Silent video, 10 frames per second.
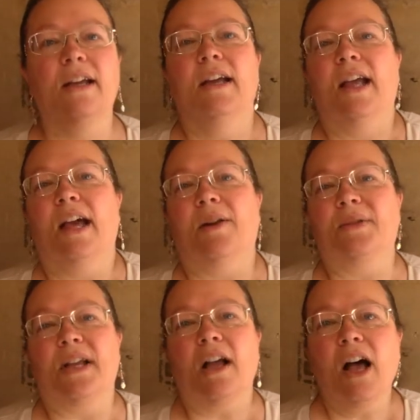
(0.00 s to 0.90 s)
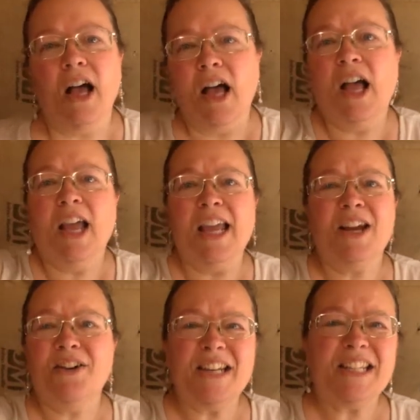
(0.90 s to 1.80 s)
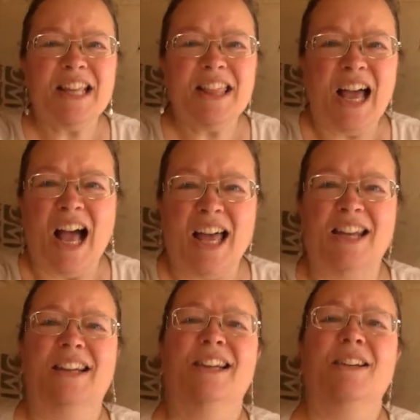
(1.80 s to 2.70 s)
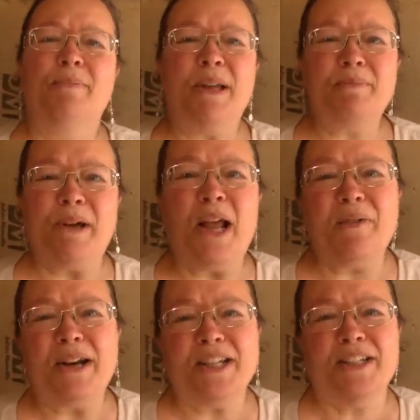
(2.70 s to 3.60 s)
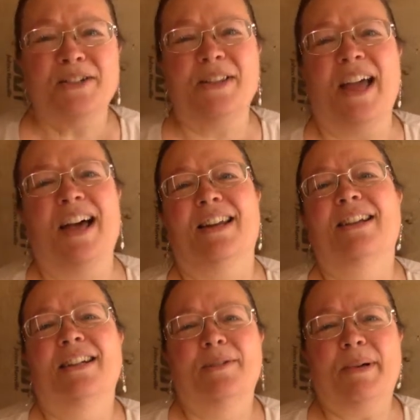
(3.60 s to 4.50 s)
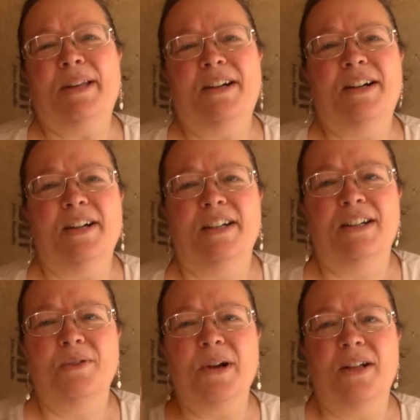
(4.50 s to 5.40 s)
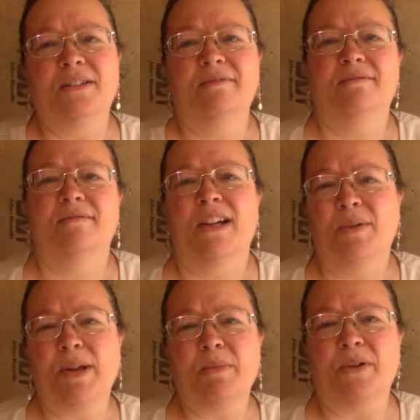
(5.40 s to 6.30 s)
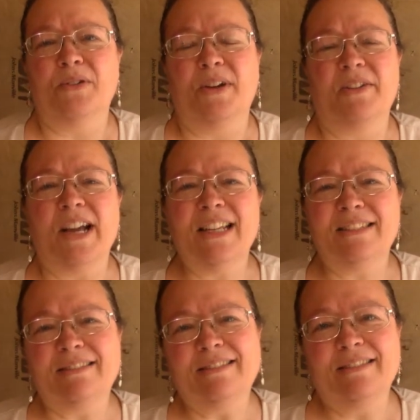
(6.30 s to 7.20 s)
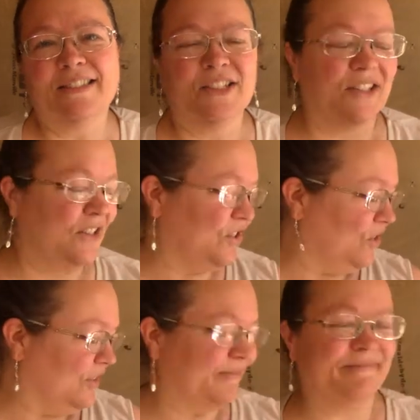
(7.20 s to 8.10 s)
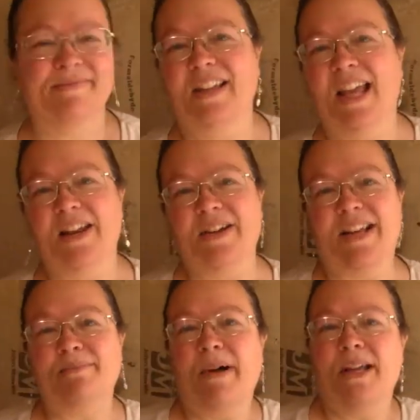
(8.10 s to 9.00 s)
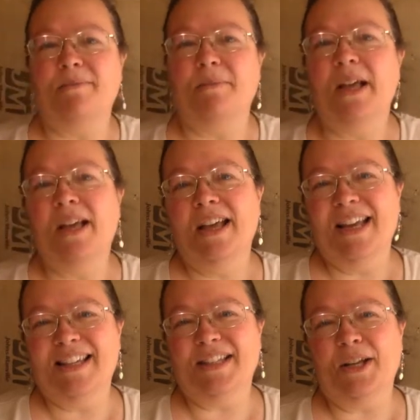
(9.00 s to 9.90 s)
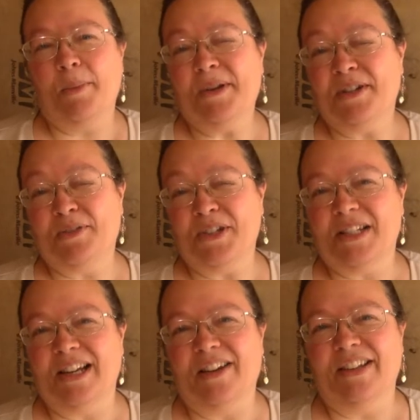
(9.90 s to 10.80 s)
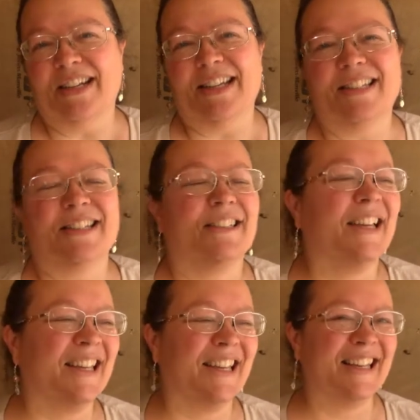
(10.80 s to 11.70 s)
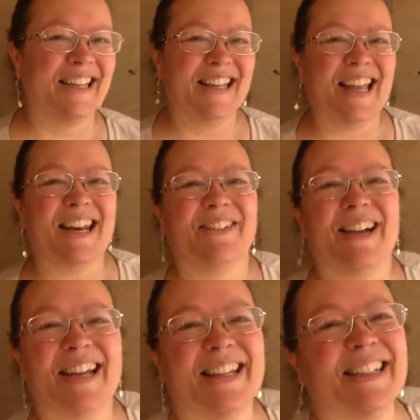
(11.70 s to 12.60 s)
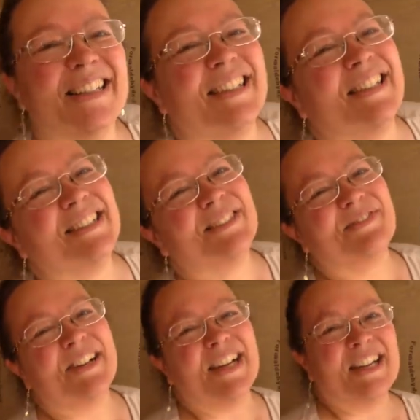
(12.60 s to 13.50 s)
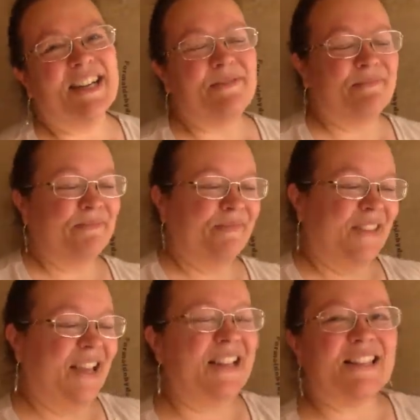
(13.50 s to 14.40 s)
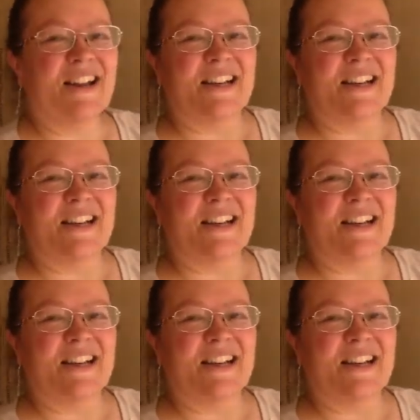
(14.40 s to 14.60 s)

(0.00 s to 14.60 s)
and I'm like, ah, he already did that, but I wanted to do that, but oh well, we can both do it, right? Sure. Anyway, mine is a little bit different style than his anyway, but it's not